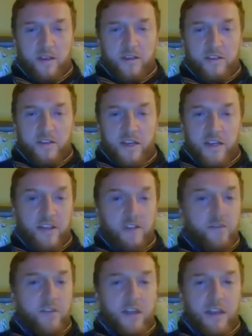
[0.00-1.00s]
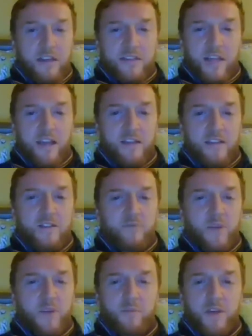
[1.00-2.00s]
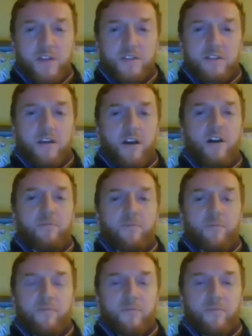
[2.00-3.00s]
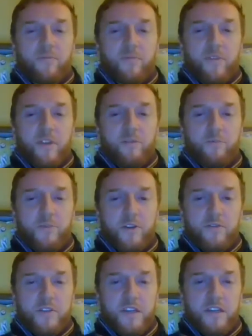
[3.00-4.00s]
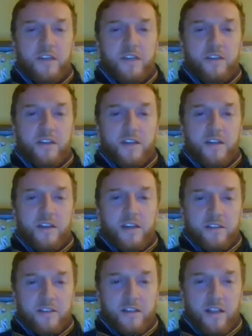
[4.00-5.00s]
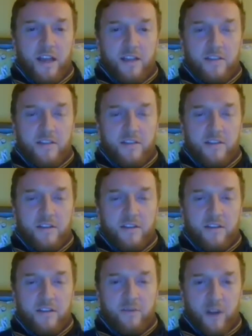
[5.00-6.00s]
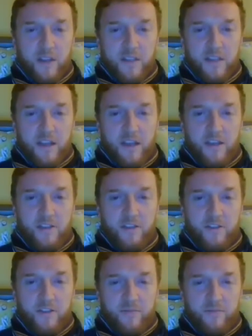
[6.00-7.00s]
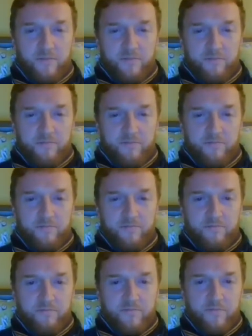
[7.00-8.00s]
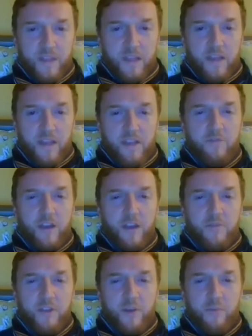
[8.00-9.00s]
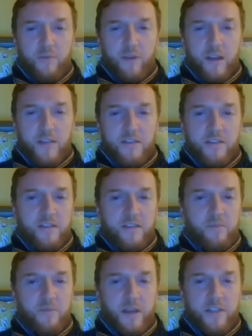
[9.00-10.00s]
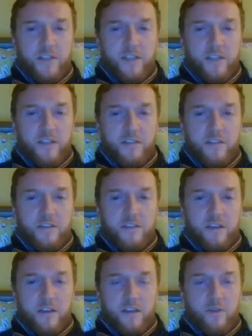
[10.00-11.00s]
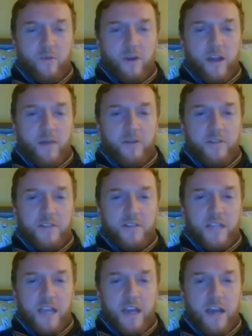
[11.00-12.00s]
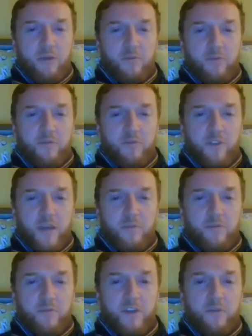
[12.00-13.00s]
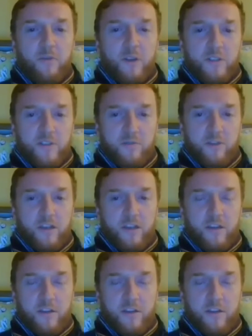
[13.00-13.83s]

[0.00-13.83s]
She has everything it takes to be a big star. Beauty, intellect, the right age. He frames her breasts in the bedsheets the way a pâtissière would frame a viennoiserie.